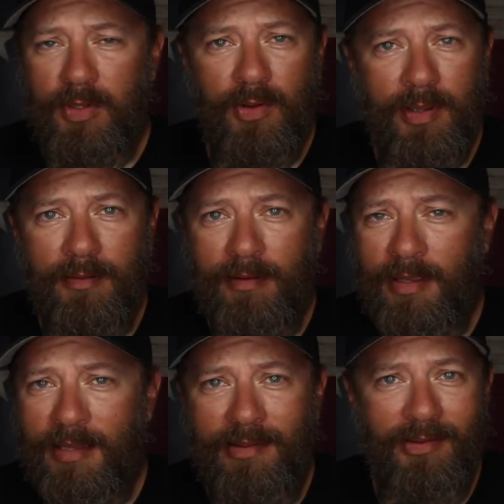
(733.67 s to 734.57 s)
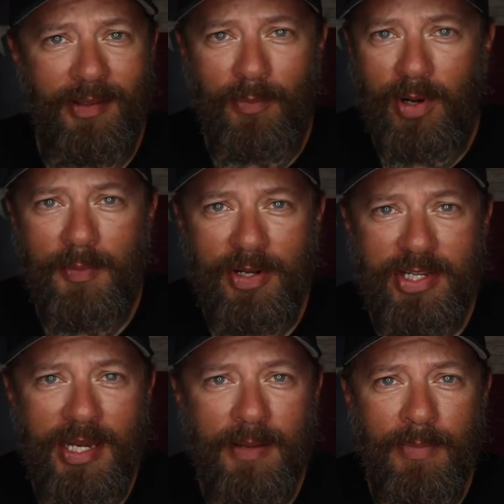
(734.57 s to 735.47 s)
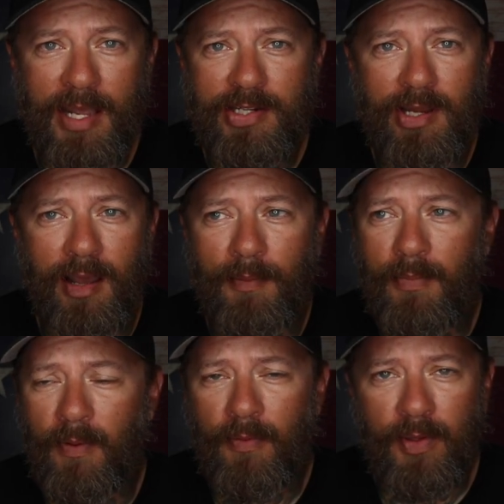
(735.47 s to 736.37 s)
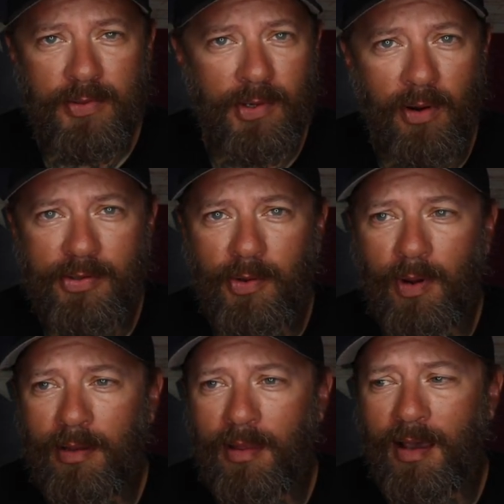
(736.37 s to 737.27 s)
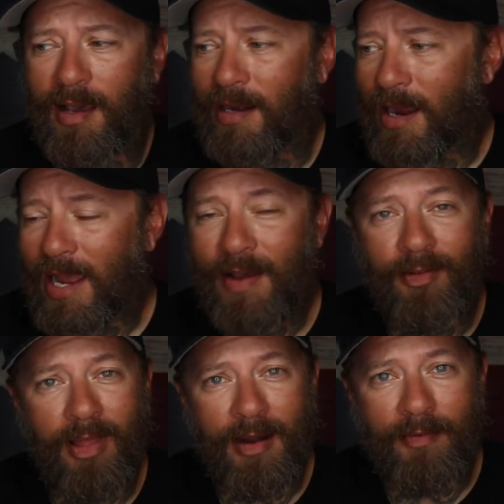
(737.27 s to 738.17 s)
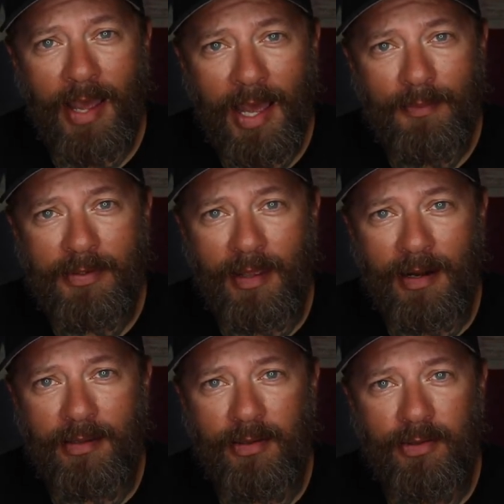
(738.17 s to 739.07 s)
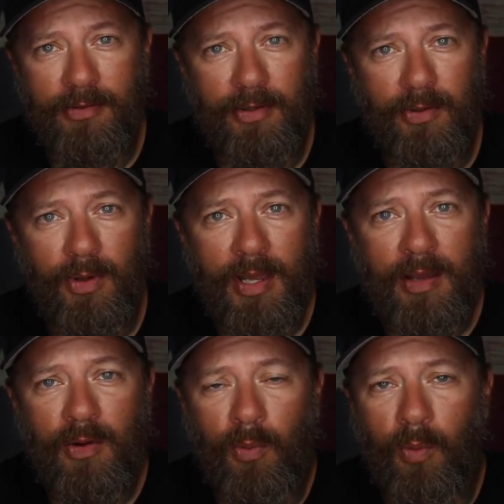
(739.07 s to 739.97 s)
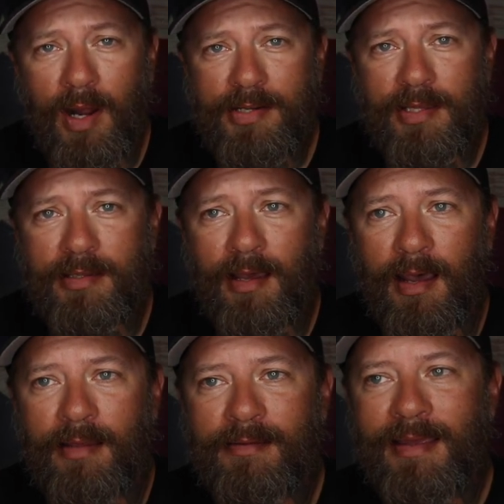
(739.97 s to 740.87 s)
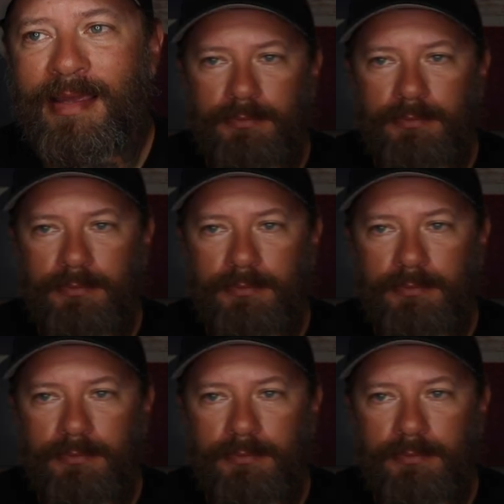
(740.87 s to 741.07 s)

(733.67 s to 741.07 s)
You can get those at pretty much any bait shop. Those are also online. I have a lot of apps that I use to watch the tides.